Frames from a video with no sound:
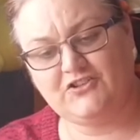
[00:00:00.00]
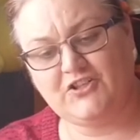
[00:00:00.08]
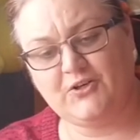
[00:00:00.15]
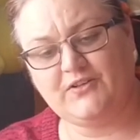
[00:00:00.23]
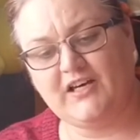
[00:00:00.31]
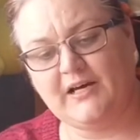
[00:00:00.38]

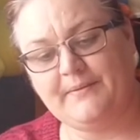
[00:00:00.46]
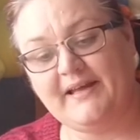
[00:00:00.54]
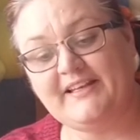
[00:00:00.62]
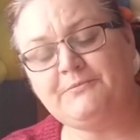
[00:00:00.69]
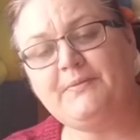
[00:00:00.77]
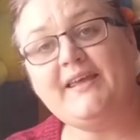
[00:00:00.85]
shows
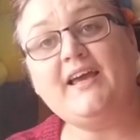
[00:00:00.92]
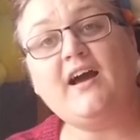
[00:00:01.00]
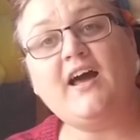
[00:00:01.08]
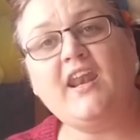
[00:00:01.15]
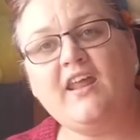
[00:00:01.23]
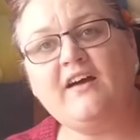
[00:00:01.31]
up. And this bit
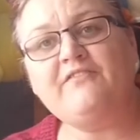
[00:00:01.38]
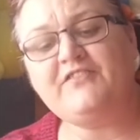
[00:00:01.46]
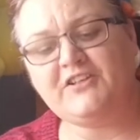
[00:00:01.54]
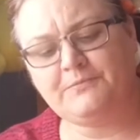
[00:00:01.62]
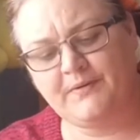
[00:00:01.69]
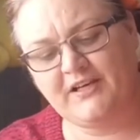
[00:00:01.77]
here, I
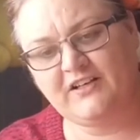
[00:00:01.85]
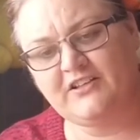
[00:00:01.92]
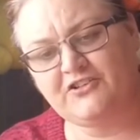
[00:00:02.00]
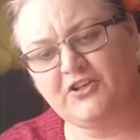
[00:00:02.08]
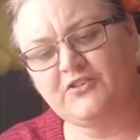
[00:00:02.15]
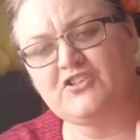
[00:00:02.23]
love this bit
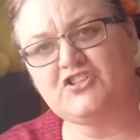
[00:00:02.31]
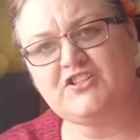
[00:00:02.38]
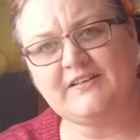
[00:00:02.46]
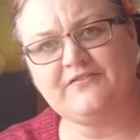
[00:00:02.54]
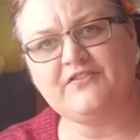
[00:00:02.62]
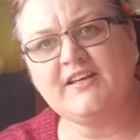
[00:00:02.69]
because it shows a
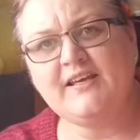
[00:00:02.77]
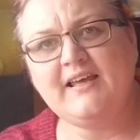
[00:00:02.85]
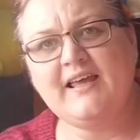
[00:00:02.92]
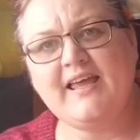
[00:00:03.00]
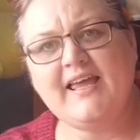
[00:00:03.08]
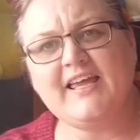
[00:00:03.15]
shift
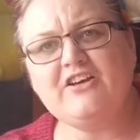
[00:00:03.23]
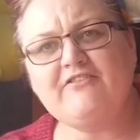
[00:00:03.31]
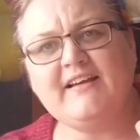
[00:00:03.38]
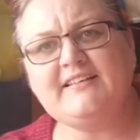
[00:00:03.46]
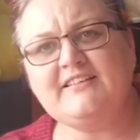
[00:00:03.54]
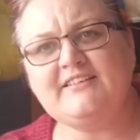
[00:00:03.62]
in
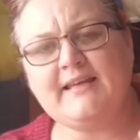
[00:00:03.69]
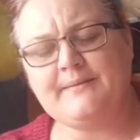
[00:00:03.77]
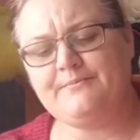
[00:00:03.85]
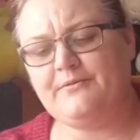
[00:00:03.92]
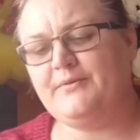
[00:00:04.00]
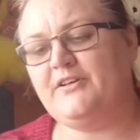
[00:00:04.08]
Grace's
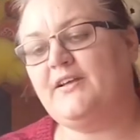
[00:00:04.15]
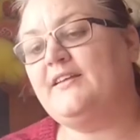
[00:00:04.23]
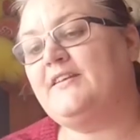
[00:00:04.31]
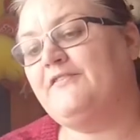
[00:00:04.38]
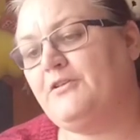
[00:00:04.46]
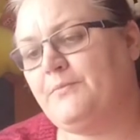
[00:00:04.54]
temperament.
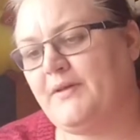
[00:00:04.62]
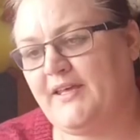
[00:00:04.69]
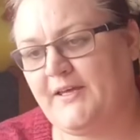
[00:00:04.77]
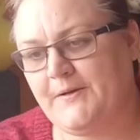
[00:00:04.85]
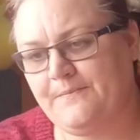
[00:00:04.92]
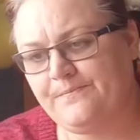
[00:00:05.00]
I love this
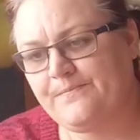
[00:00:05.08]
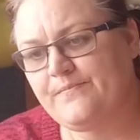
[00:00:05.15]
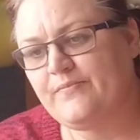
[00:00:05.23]
bit here.